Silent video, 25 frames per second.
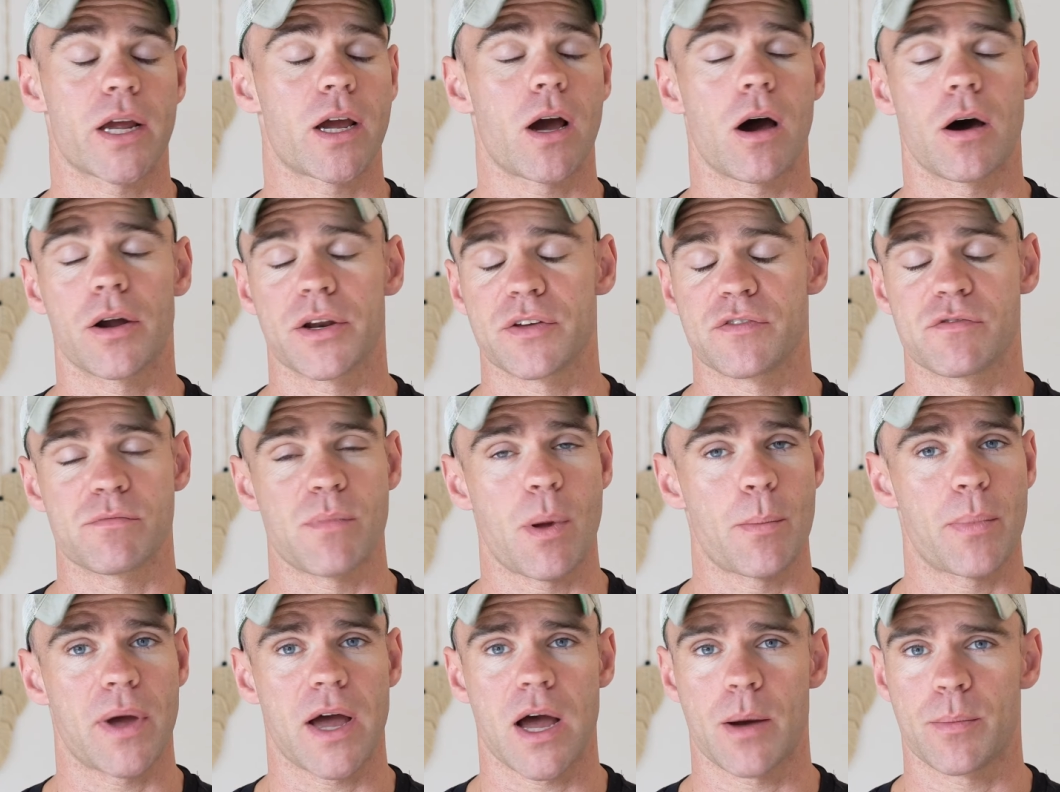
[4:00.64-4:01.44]
can't even
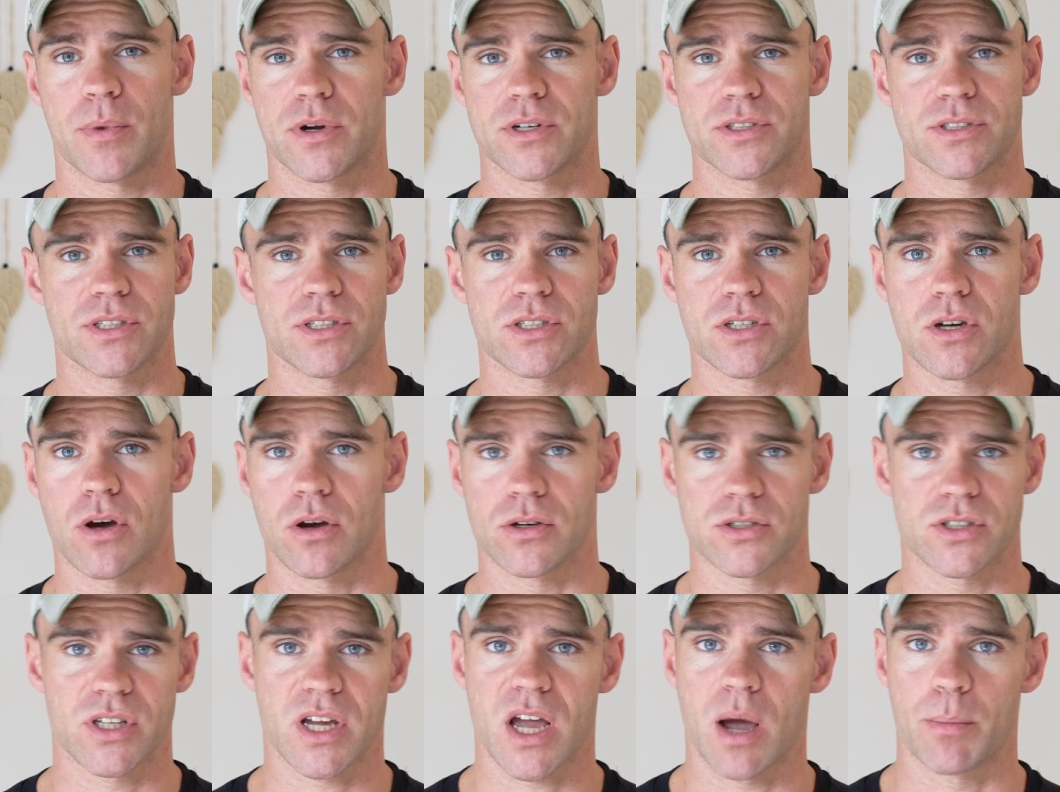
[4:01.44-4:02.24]
remember how much this
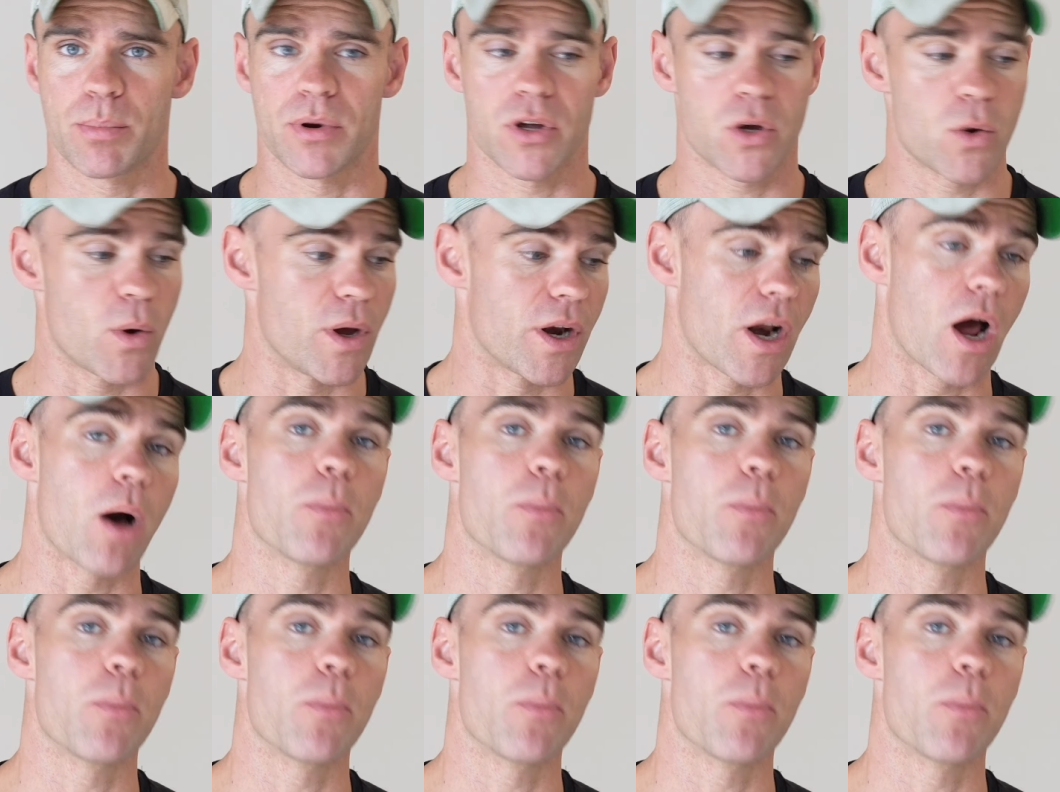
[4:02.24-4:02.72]
cost, a couple of quid.